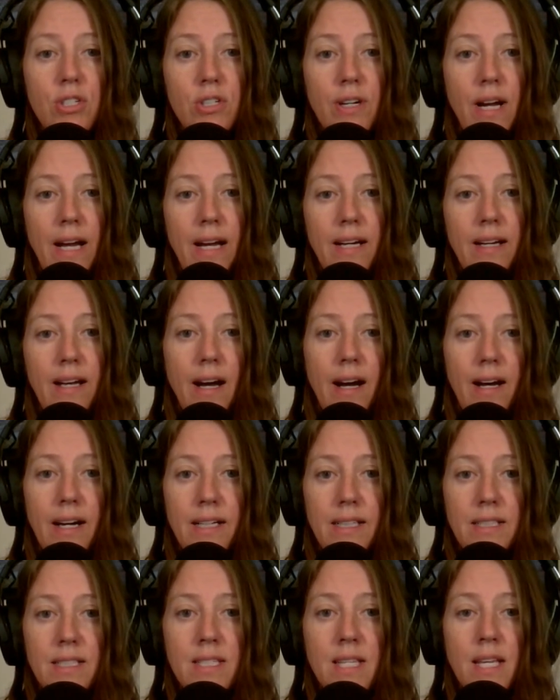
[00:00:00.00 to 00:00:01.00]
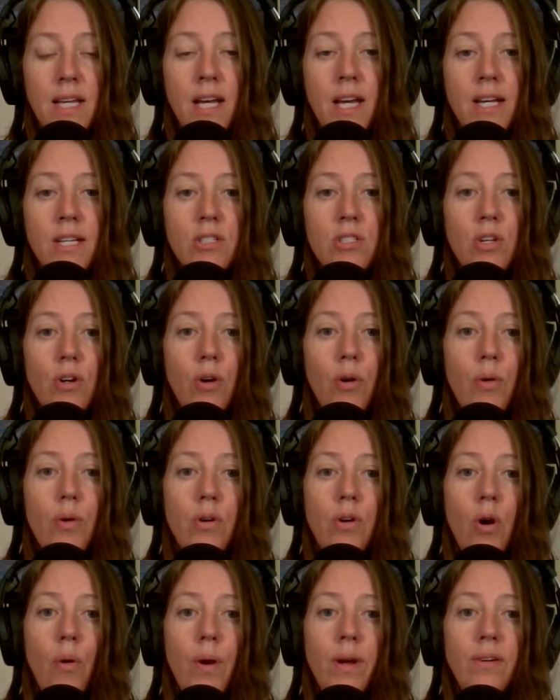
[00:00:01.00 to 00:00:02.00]
egg eyes. So
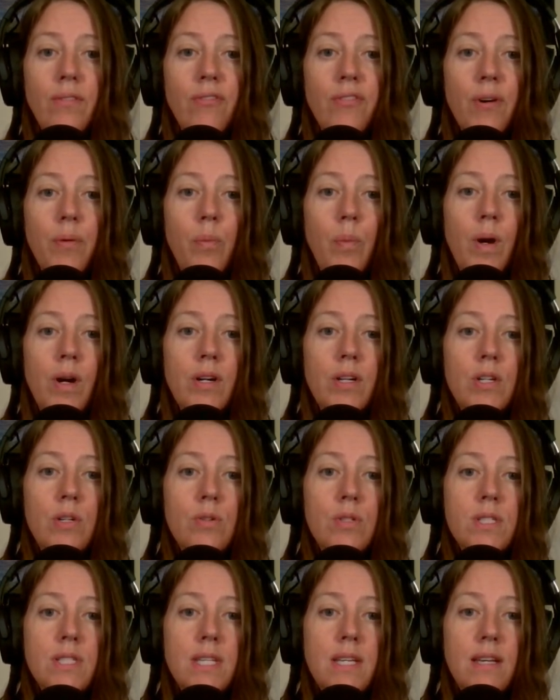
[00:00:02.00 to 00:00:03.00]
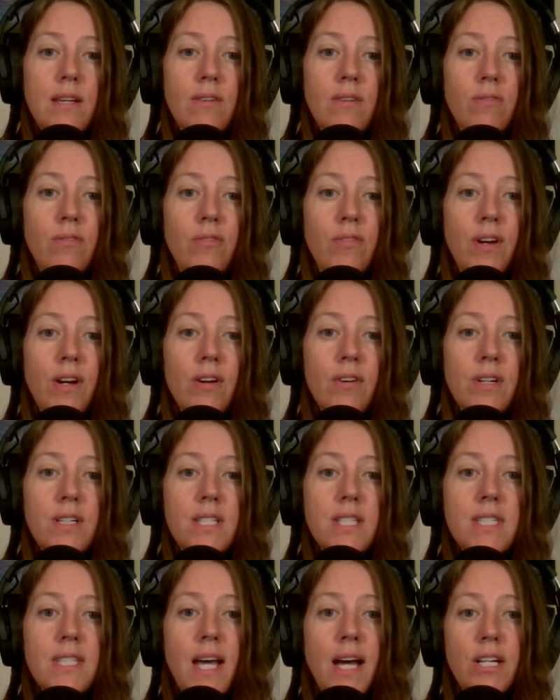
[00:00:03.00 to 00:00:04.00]
going from where you see very
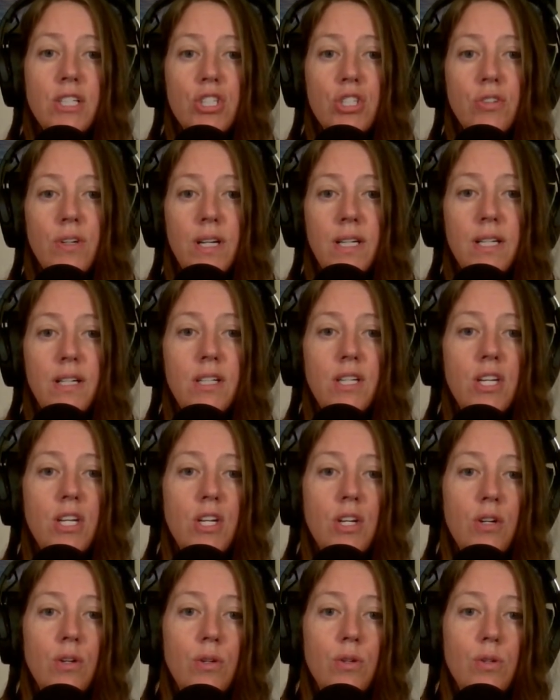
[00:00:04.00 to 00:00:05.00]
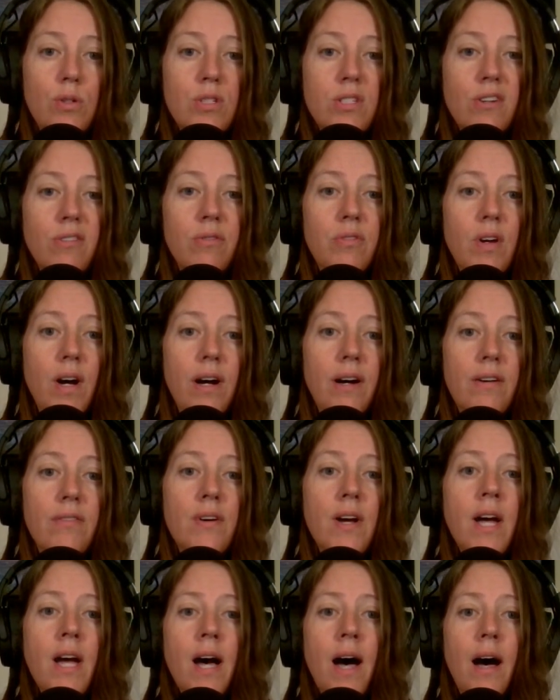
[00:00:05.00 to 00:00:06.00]
saturated hues of
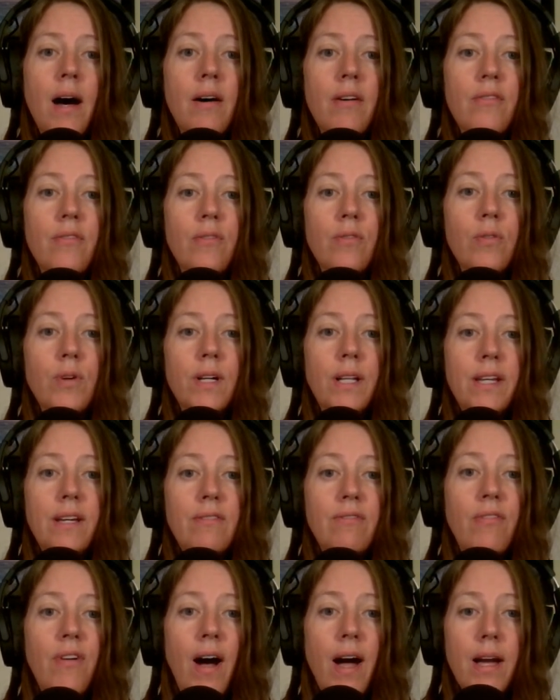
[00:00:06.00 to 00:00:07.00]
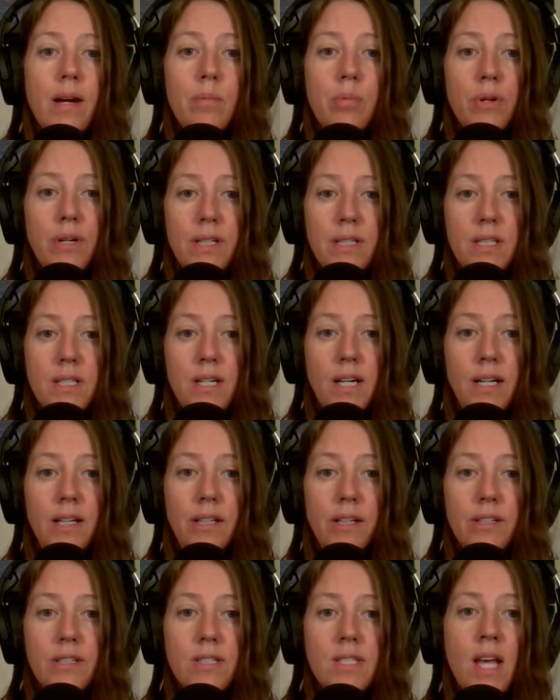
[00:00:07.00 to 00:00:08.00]
really vibrant
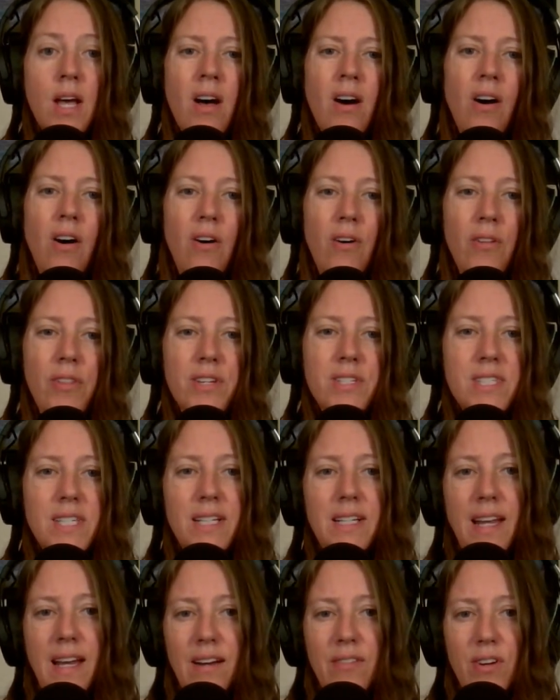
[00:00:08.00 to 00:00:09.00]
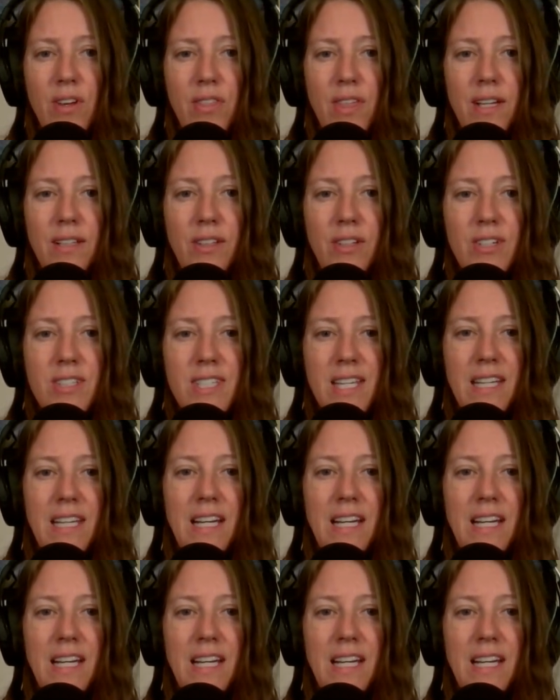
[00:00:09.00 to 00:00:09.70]
colors, all of a sudden everything looks like